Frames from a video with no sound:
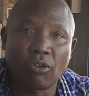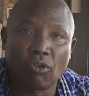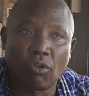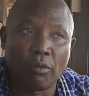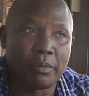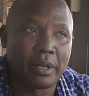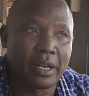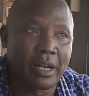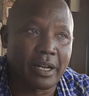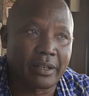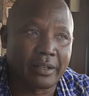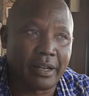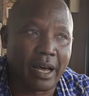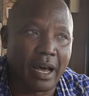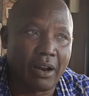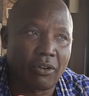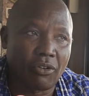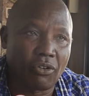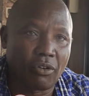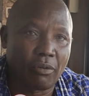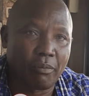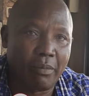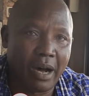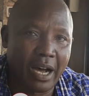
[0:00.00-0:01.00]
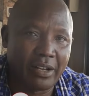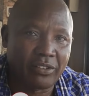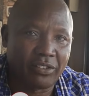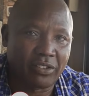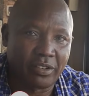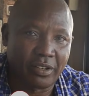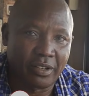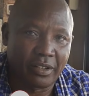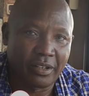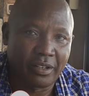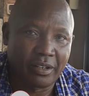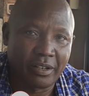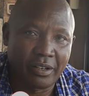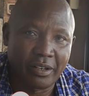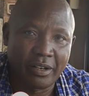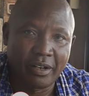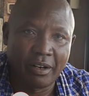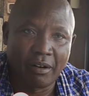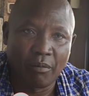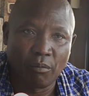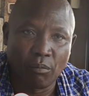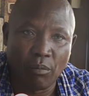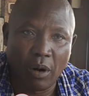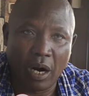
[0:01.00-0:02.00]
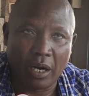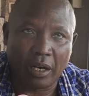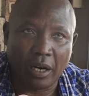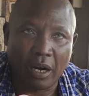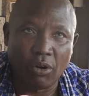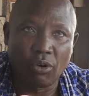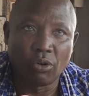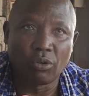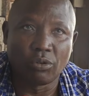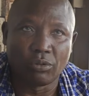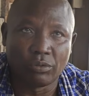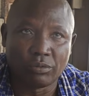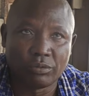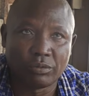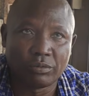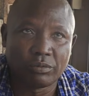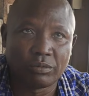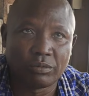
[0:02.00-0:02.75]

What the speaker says: 15 Machi mwaka huu